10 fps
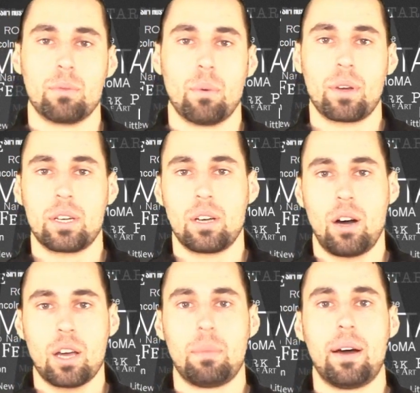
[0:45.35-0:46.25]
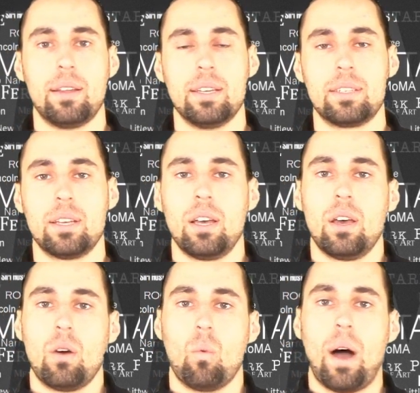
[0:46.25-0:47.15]
And what we're going to talk about is
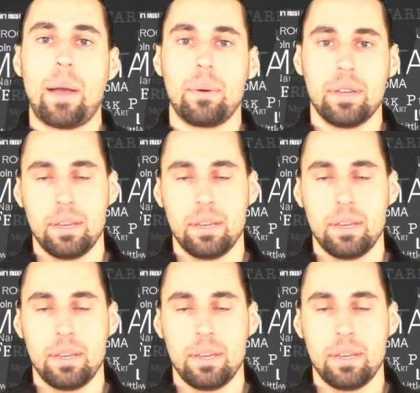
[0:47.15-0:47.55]
why we